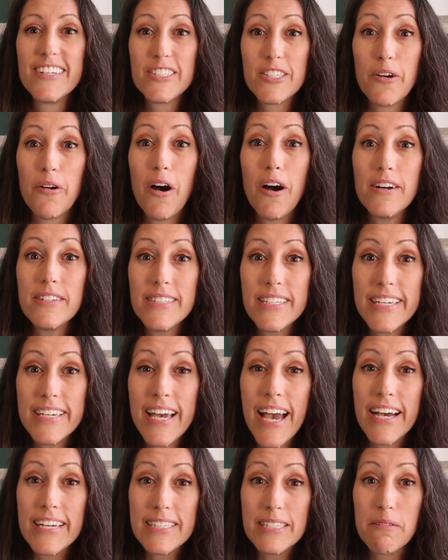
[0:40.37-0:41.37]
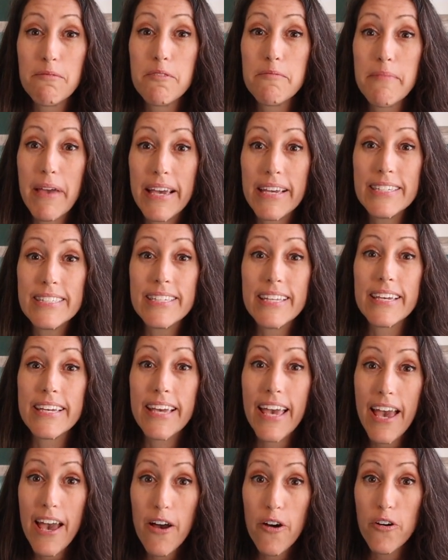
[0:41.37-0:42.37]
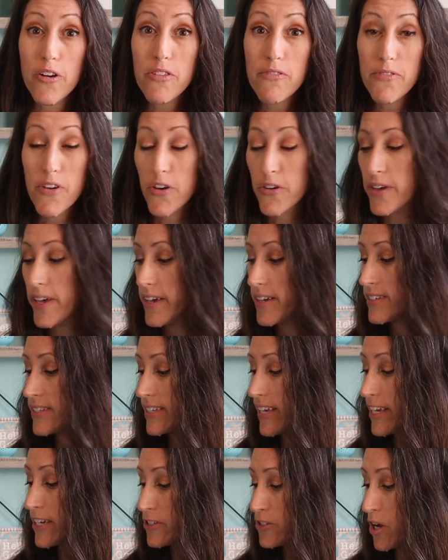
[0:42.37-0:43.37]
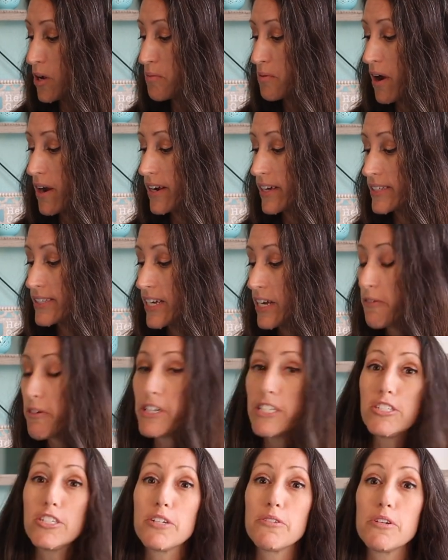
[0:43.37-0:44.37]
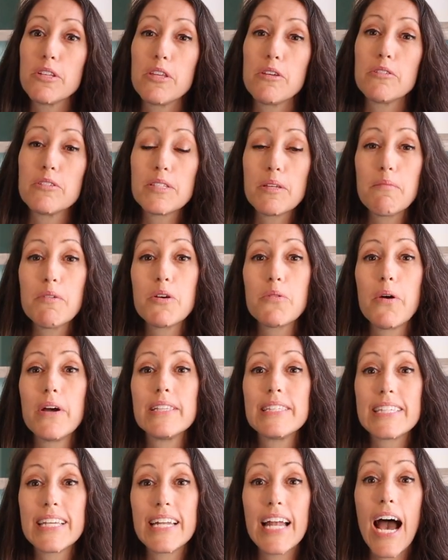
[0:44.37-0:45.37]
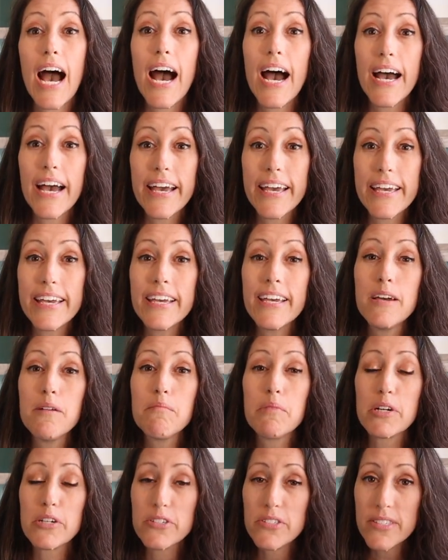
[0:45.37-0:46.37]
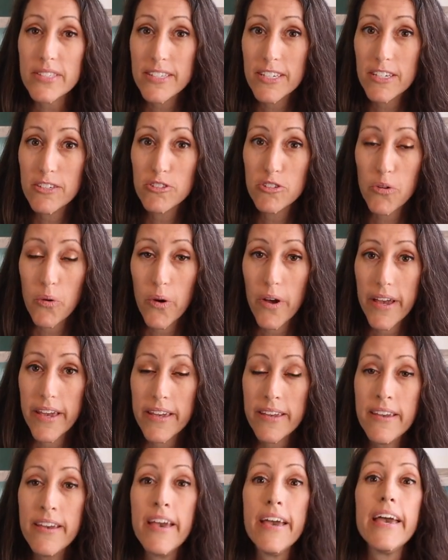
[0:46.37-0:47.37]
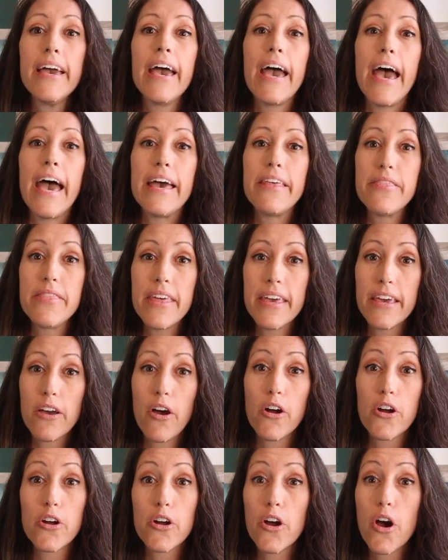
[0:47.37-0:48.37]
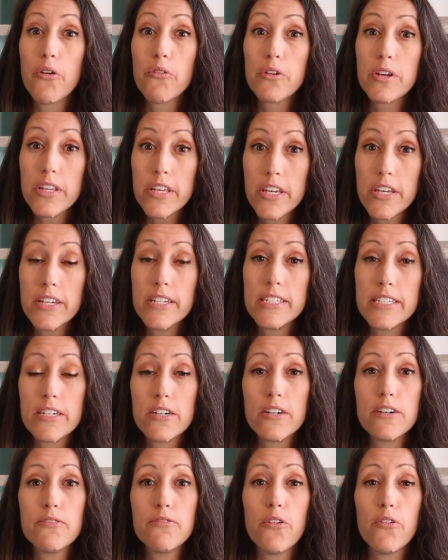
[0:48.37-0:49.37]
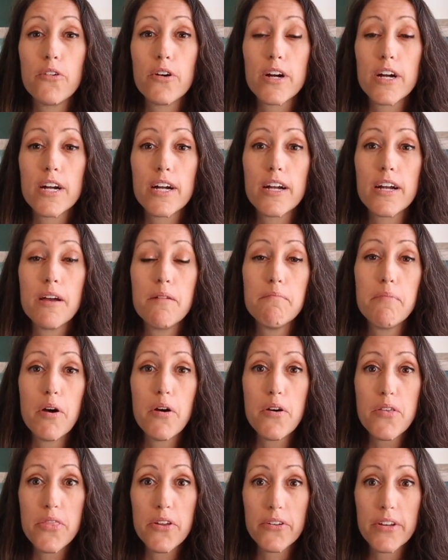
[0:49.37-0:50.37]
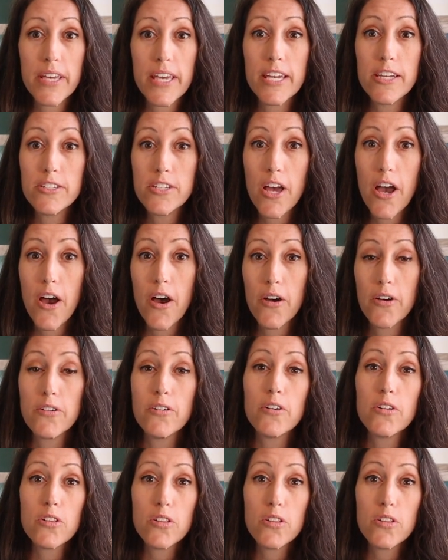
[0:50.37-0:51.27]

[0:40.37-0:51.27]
So Aldi has some amazing health-focused keto products, and I want to share with you some of the ones that I personally enjoy and think are a really good deal for both their keto,